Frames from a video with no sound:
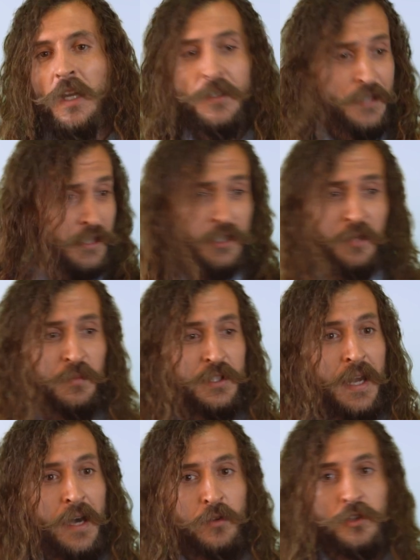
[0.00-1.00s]
Systems
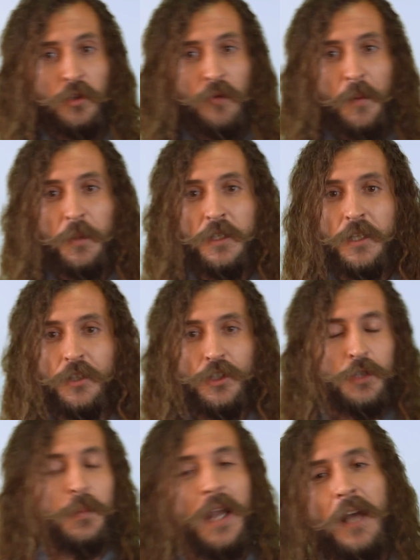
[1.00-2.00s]
now so
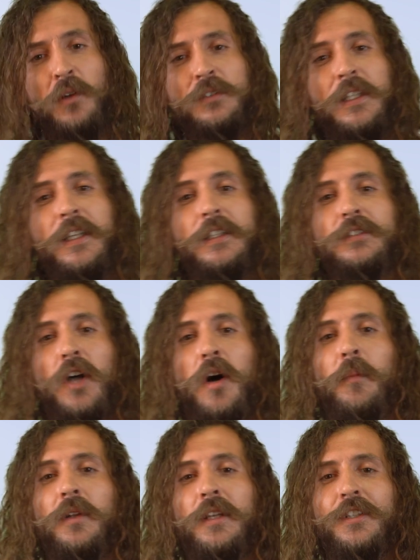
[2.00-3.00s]
repetitious, but I don't think it's
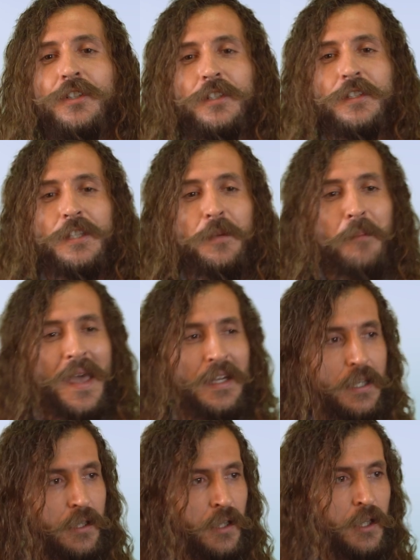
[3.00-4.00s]
all malicious. See,
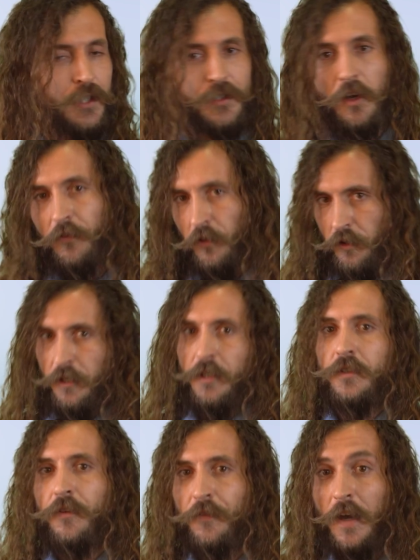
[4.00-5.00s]
many suffer
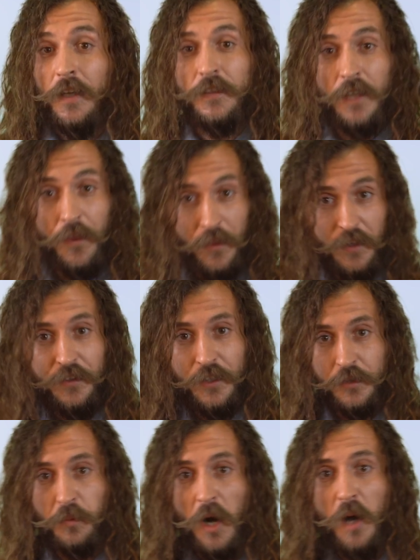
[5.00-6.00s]
these effects. I think
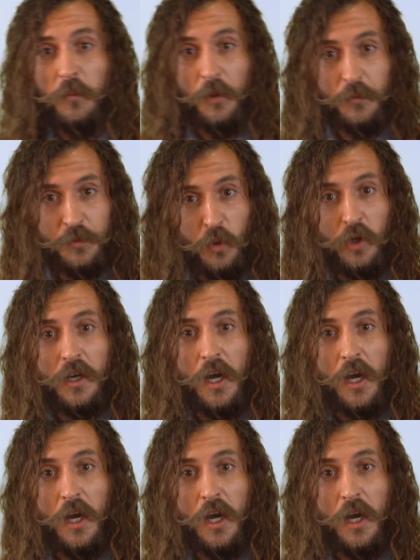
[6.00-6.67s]
this problem's more